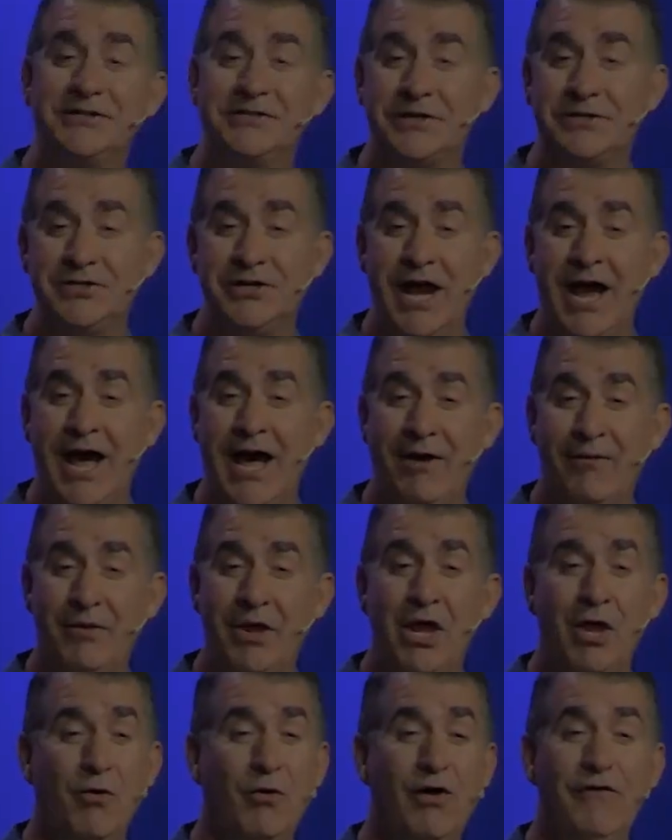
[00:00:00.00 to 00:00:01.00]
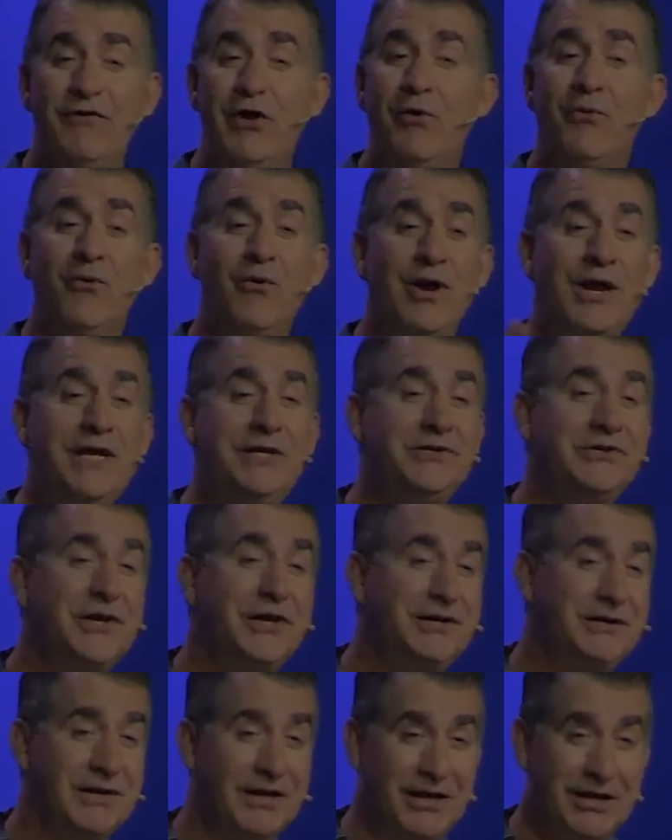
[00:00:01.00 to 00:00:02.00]
as a child. Well, if your
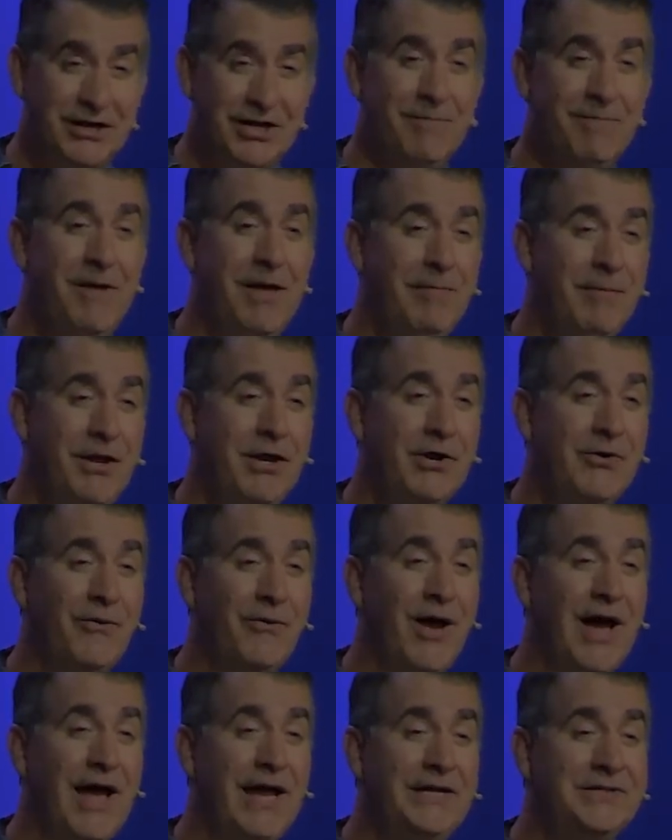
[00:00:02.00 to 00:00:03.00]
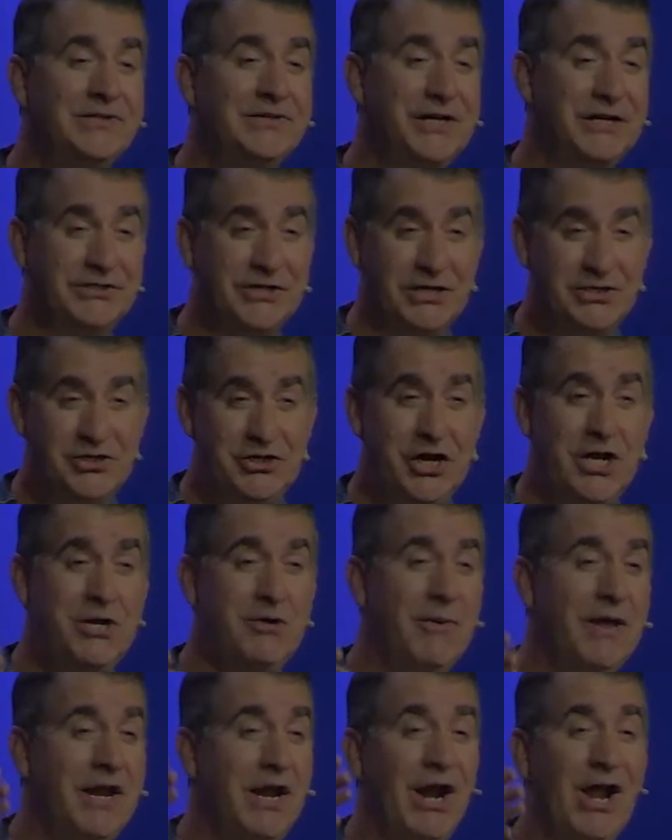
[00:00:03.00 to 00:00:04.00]
recent commitment to Christ is a
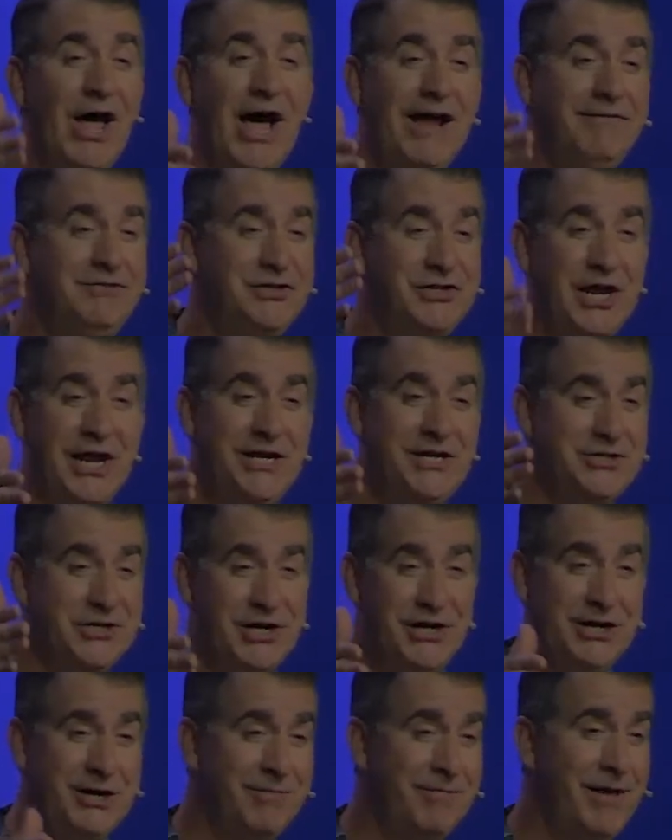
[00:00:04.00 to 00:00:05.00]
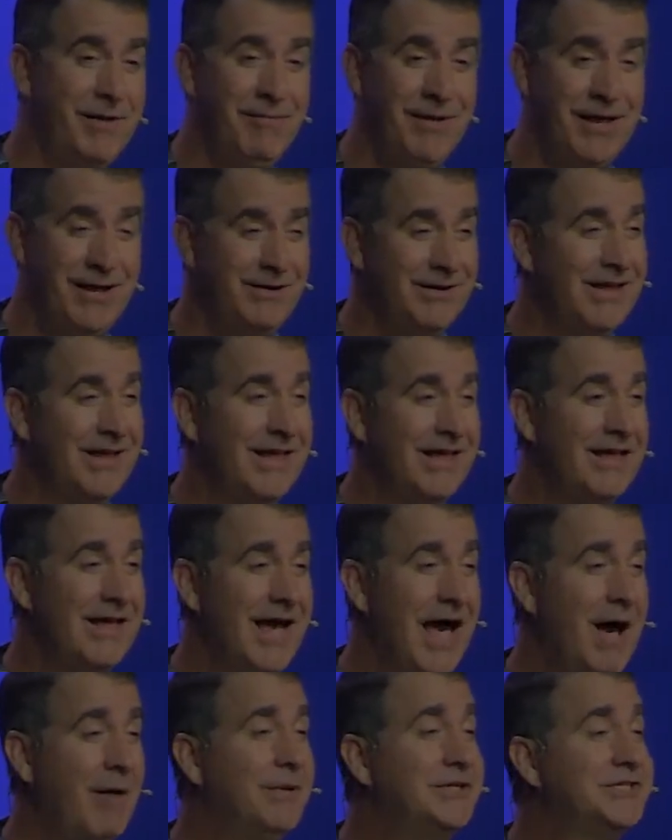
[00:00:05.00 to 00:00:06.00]
genuine, life changing commitment,
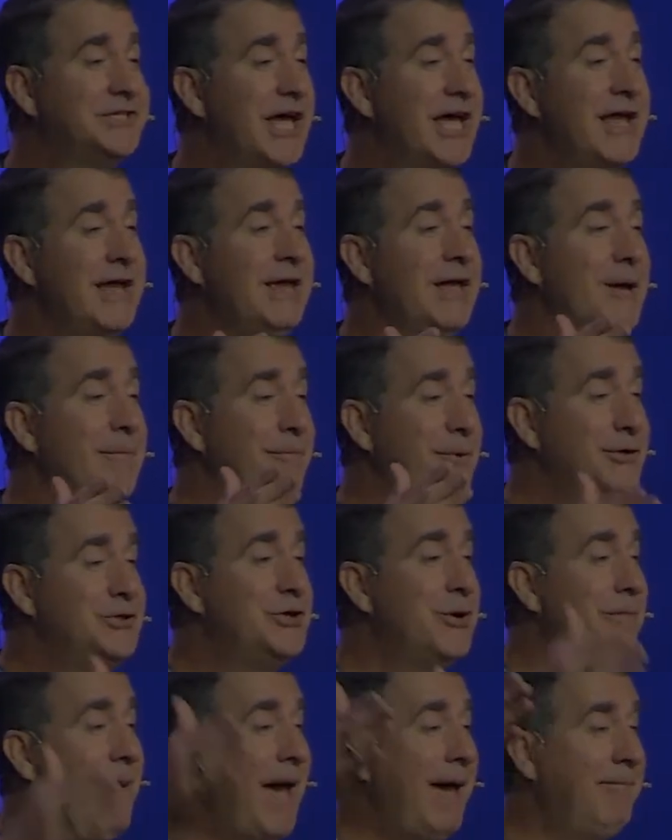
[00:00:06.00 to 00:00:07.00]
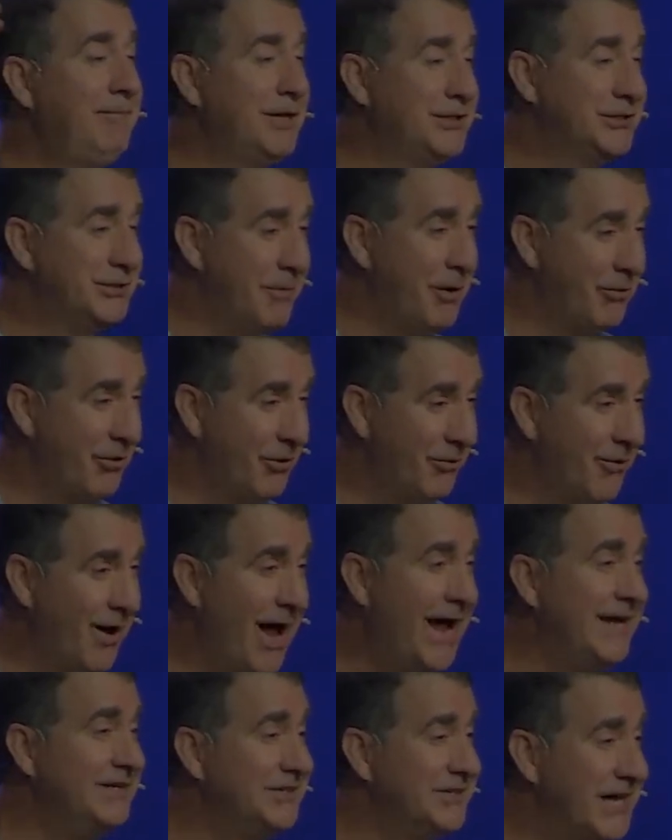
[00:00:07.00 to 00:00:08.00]
I would say put your baptism on the
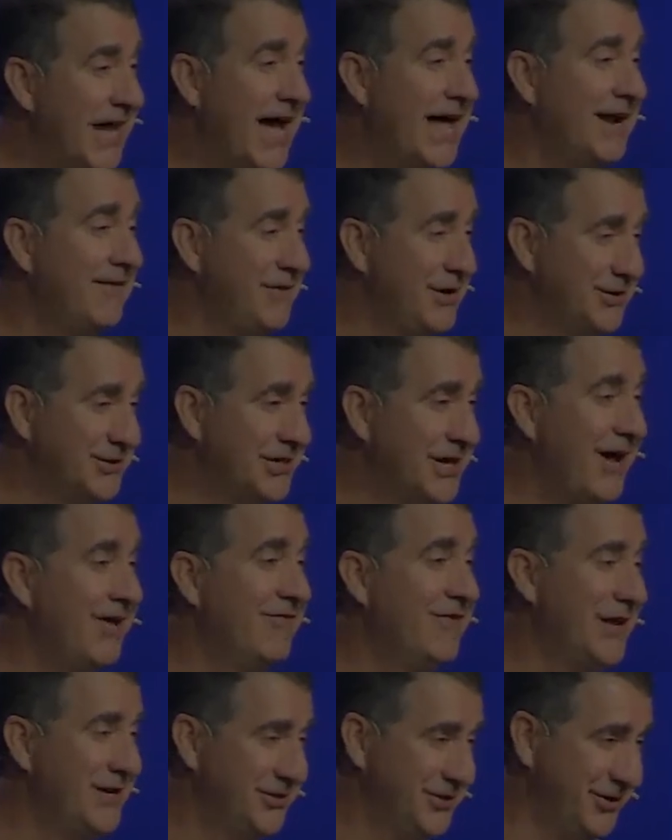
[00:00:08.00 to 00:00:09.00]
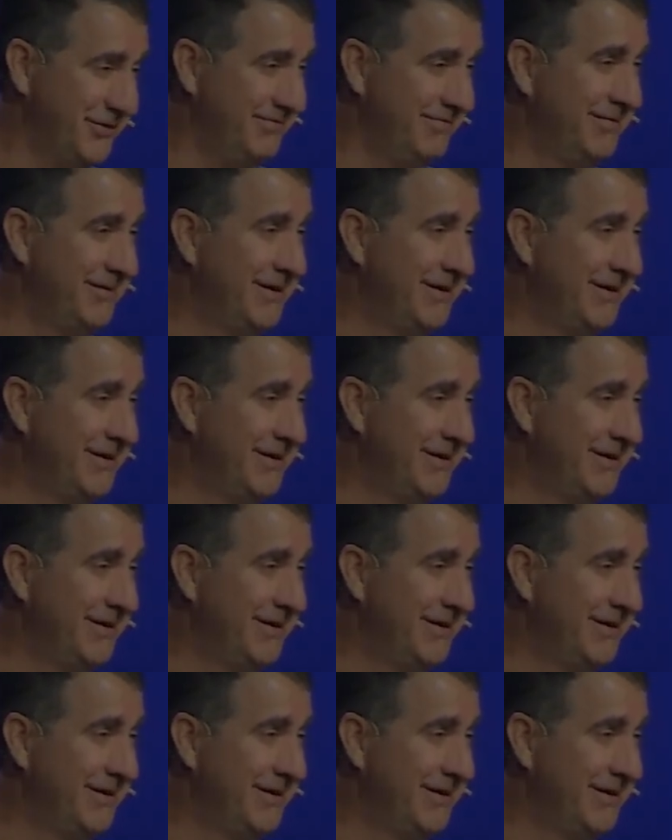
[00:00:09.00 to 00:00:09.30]
right side of your salvation.